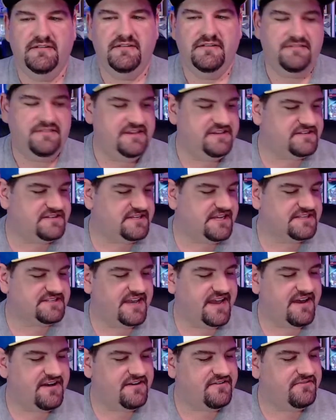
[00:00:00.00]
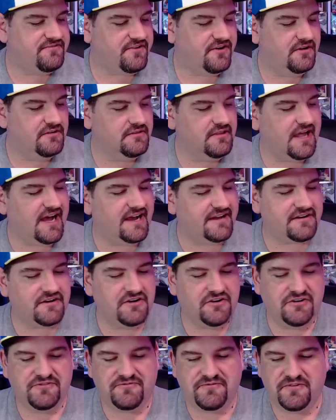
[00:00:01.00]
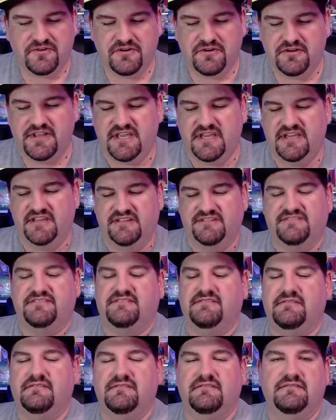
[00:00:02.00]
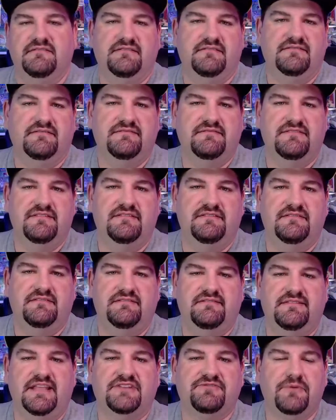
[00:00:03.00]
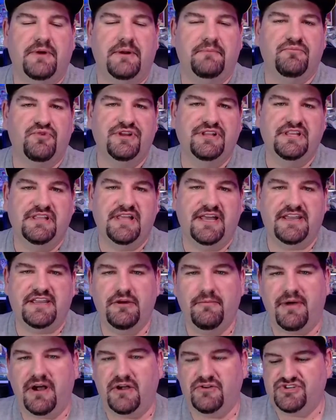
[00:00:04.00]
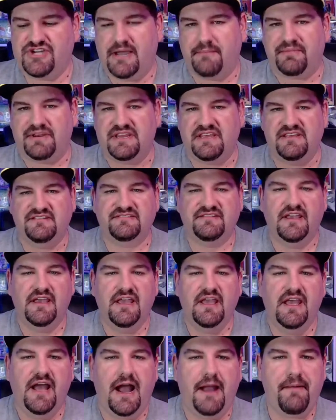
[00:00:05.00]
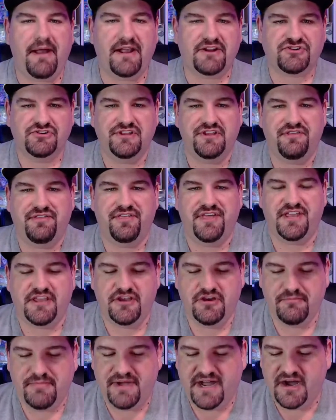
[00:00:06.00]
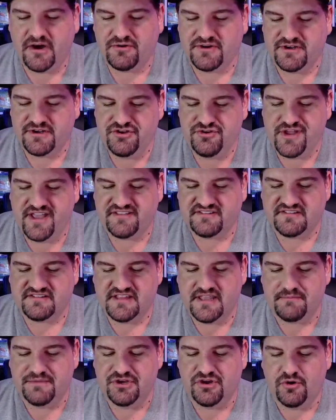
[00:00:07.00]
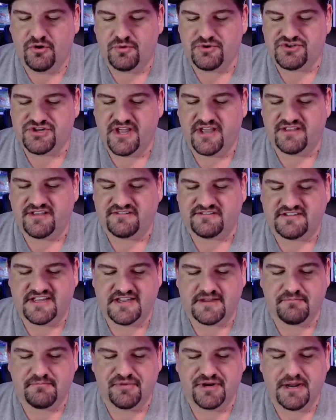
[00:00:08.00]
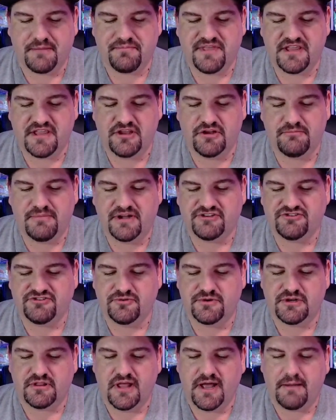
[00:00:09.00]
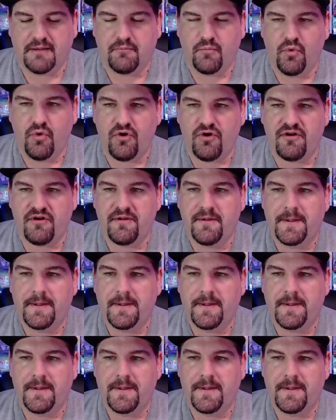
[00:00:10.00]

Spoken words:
These sets have a lot of hits. That's what I'm really liking about Japanese. I'm actually thinking about, and you guys let me know what you guys think, but I'm thinking about doing a lot more